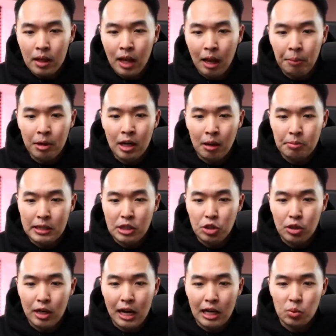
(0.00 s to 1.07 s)
I'm going to update
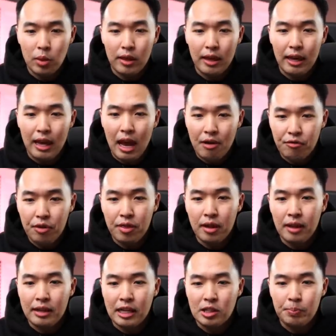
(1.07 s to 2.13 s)
you guys with
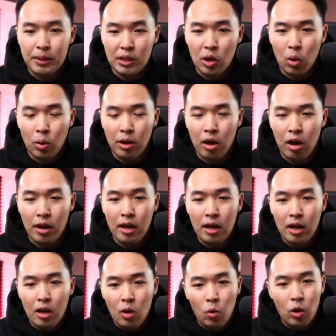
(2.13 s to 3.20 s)
everything that's been going on
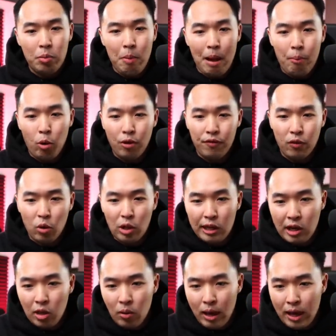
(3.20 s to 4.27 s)
with my
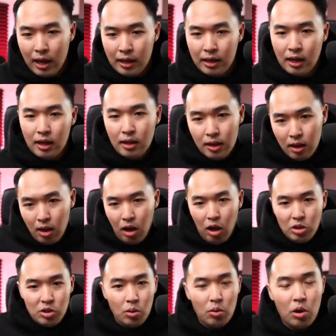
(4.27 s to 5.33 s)
portfolio and uh,
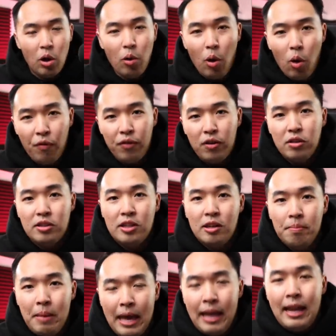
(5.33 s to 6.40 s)
also go over
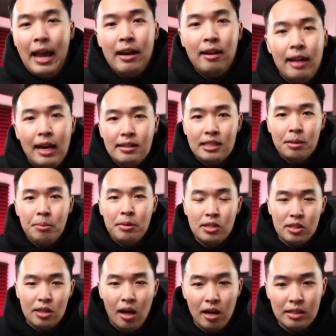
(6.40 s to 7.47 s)
some and analyze some of the
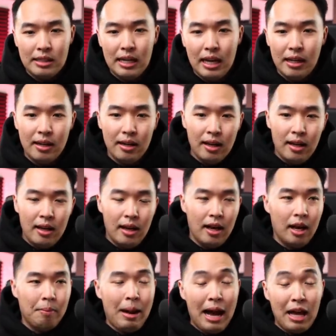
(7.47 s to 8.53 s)
stocks that
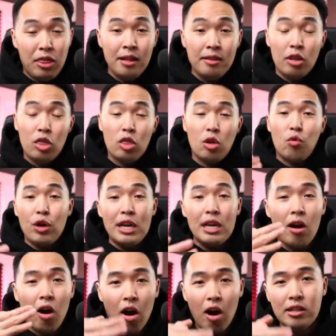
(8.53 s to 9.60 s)
um, I think the three
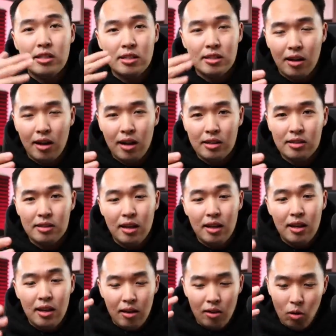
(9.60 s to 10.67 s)
hottest stocks,
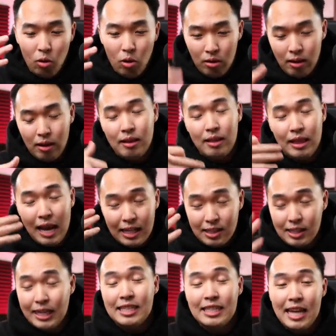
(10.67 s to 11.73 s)
or
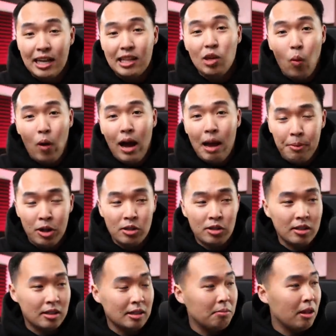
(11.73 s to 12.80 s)
that's exactly why I
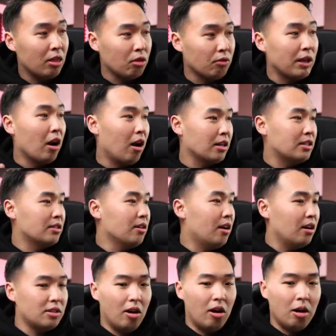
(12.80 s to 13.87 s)
purchased them, the three hottest
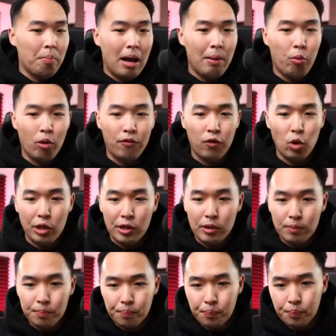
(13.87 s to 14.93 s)
stocks on my portfolio.